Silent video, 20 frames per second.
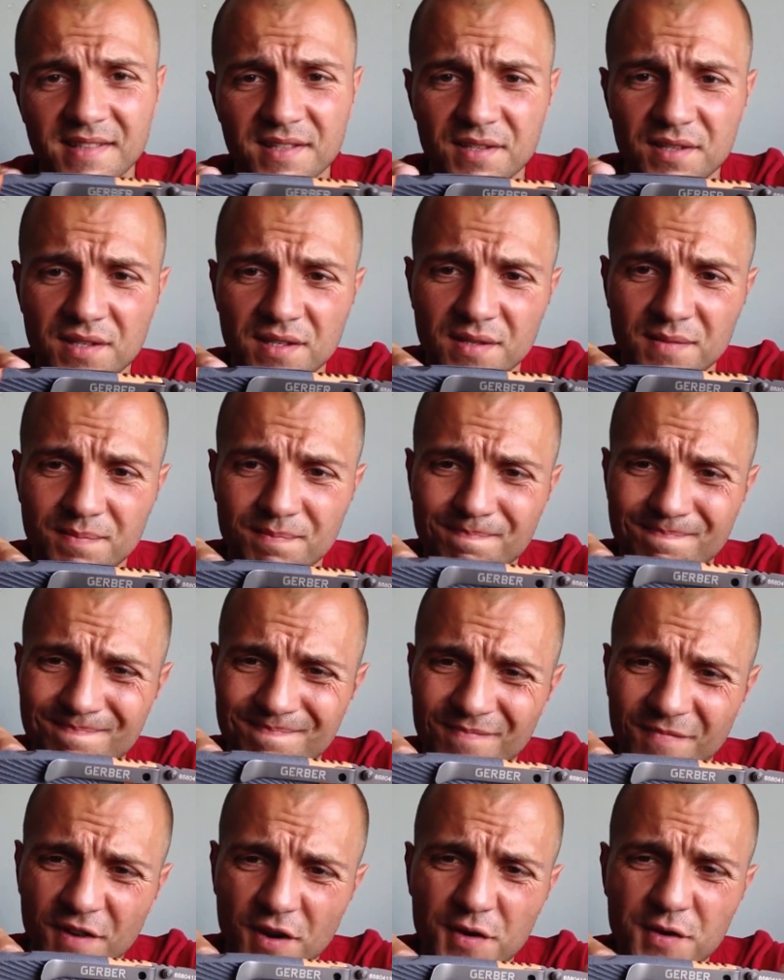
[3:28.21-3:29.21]
this just
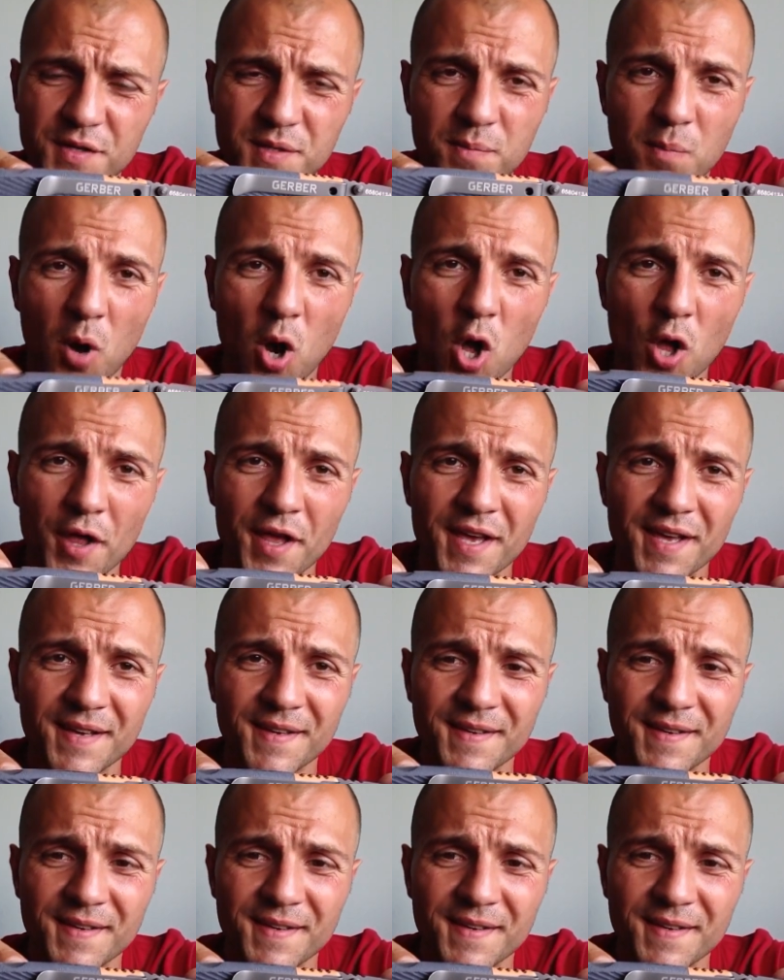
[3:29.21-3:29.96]
very small